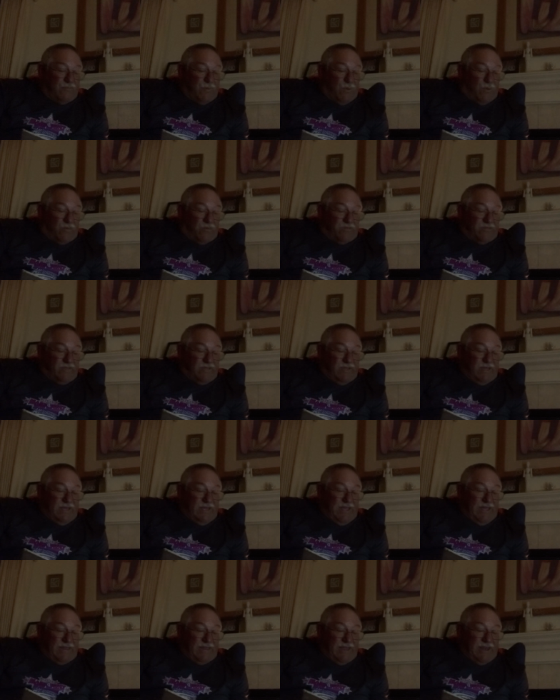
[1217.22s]
forks.
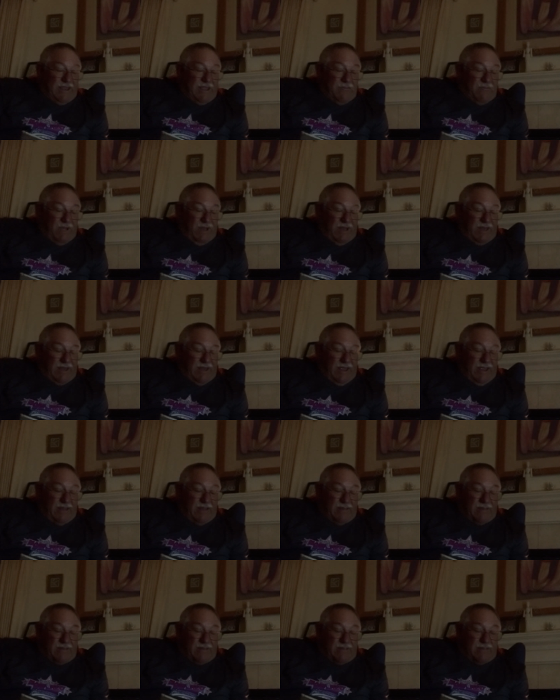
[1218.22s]
And then he went and
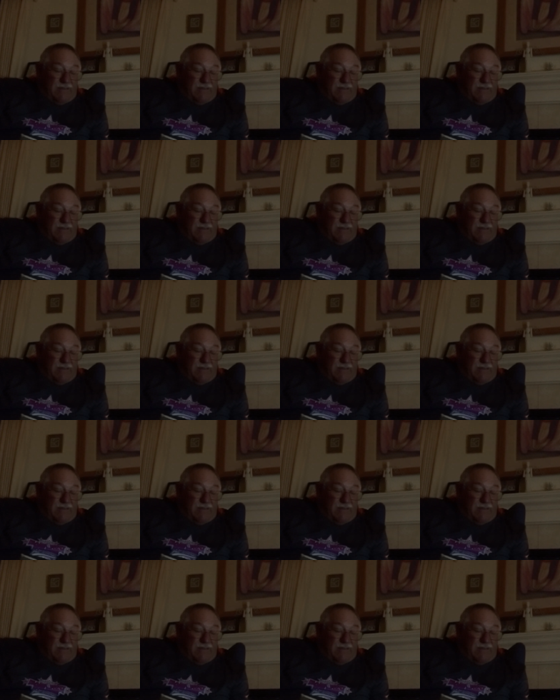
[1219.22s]
ate